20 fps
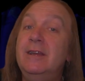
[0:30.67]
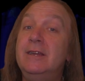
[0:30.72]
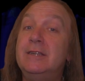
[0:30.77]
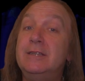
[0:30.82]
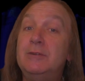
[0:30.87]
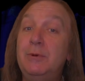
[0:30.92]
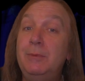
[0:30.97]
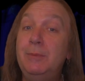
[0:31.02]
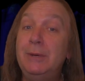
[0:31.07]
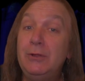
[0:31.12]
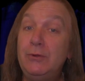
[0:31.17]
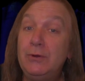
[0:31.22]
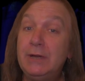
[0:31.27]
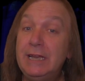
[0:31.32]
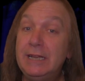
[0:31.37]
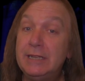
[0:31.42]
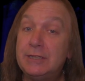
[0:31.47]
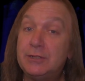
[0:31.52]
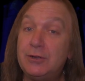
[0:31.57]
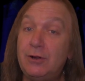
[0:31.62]
So when we're
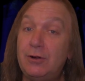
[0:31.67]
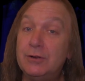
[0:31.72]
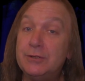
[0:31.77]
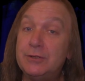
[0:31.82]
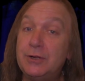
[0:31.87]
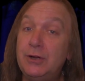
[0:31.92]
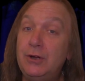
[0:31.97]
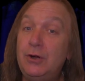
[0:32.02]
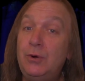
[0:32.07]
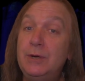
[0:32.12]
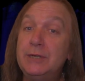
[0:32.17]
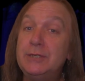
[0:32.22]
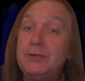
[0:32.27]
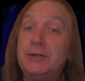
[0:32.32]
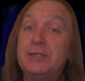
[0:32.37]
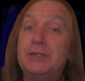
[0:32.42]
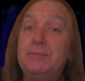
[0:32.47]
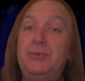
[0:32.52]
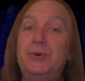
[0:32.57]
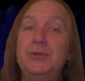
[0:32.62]
looking at songs, I always
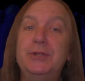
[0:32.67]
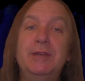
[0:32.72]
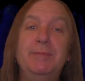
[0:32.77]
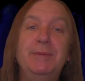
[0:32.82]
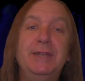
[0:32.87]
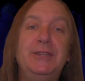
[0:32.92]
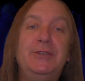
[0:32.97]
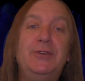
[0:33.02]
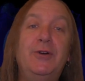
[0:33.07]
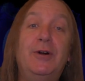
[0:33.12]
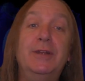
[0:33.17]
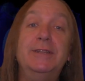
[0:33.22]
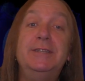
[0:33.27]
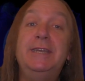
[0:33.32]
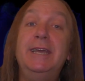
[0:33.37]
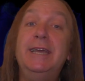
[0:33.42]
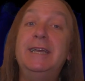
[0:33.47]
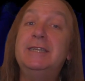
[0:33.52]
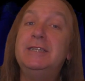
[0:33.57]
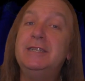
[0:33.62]
like to put them in
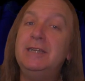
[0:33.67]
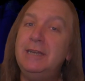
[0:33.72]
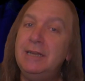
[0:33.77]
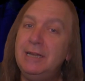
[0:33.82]
context,